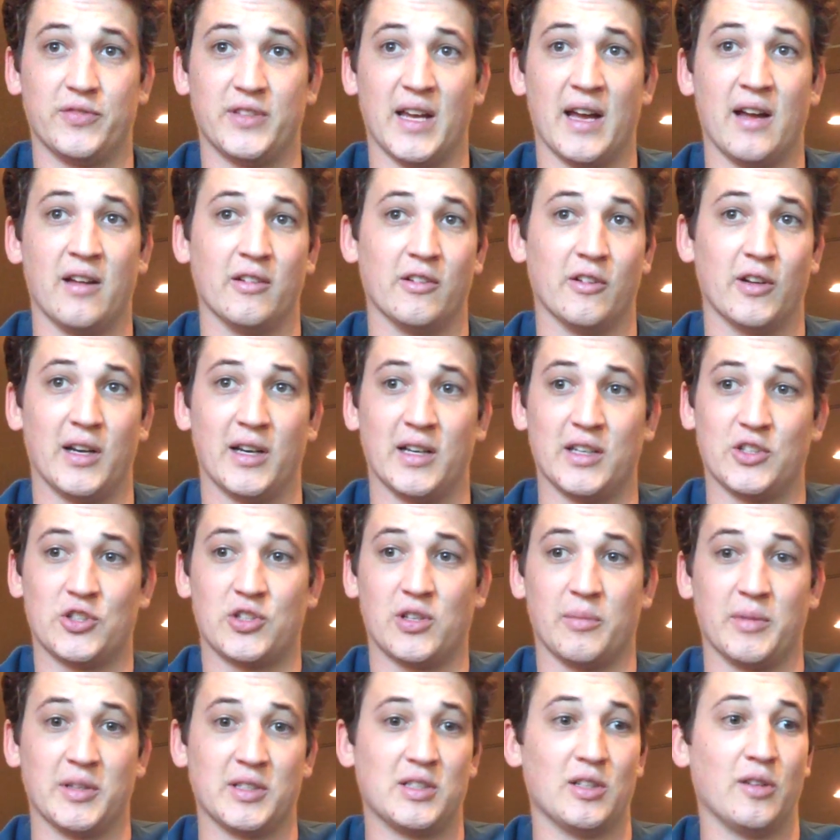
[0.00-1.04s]
down, or I had to
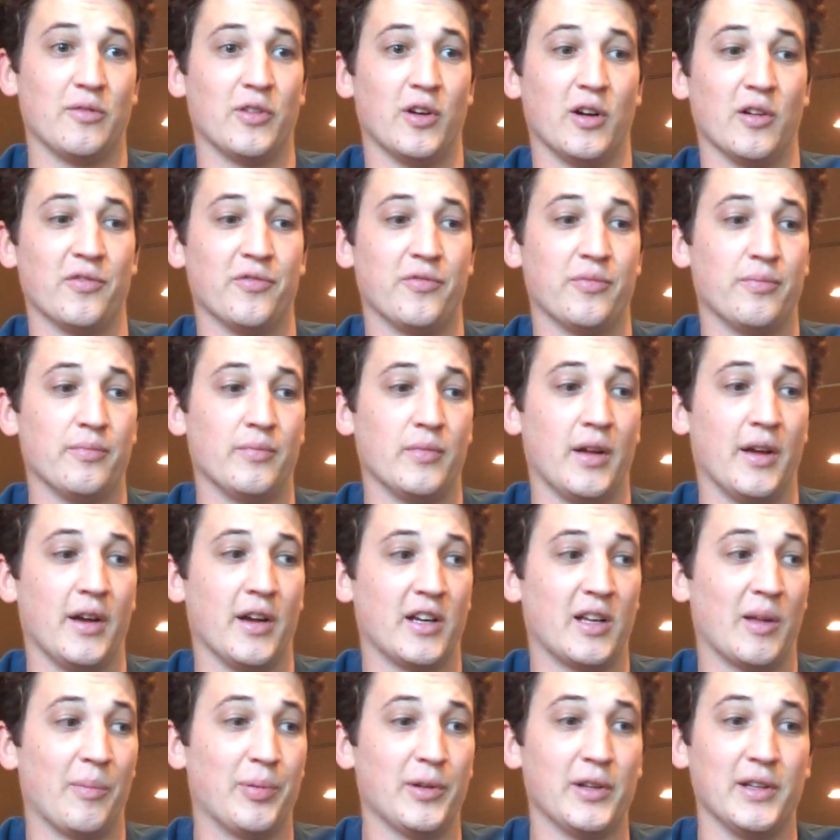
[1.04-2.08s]
shut myself off
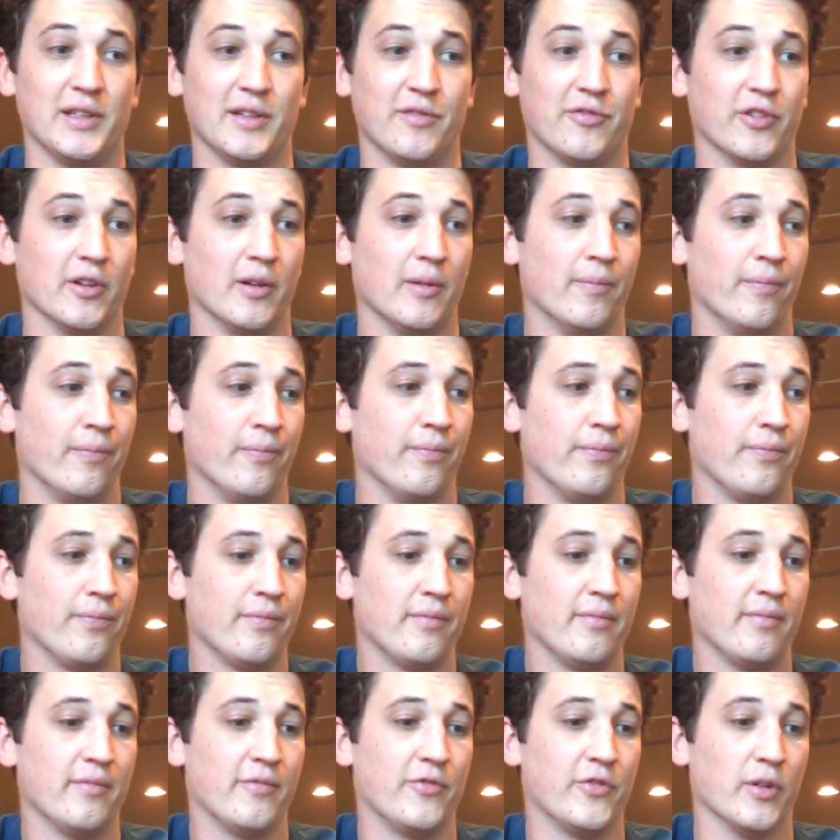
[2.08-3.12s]
completely from
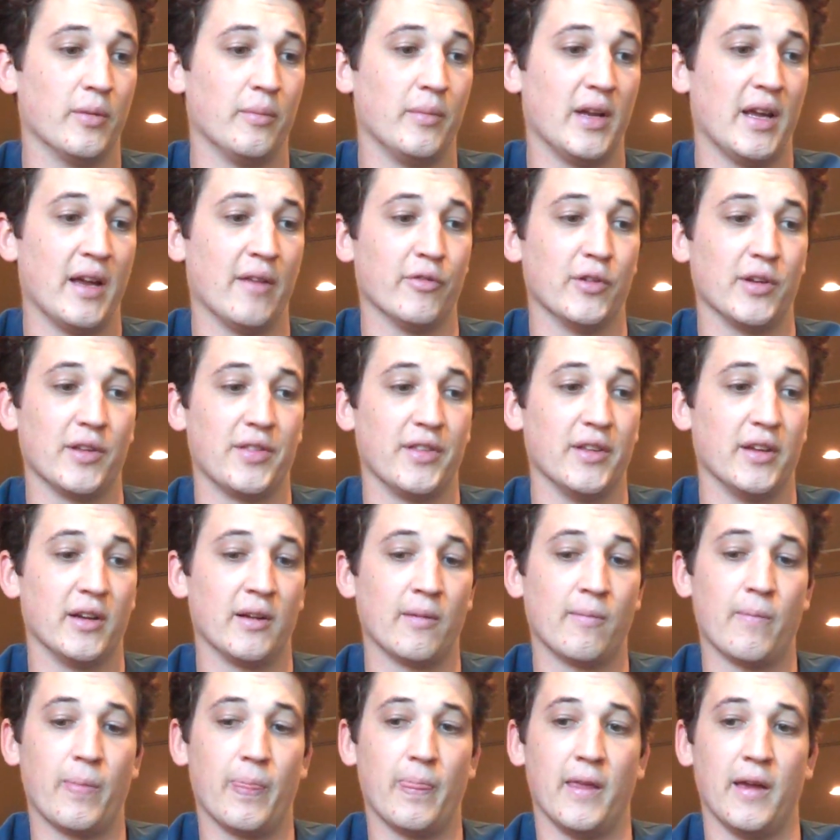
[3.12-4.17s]
everything.
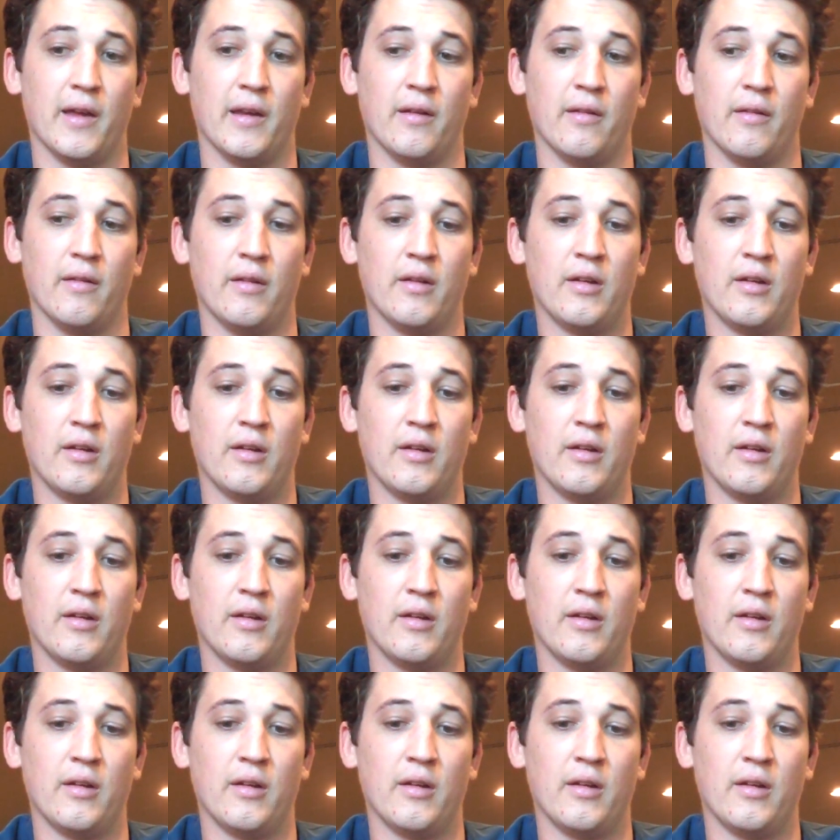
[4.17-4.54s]
And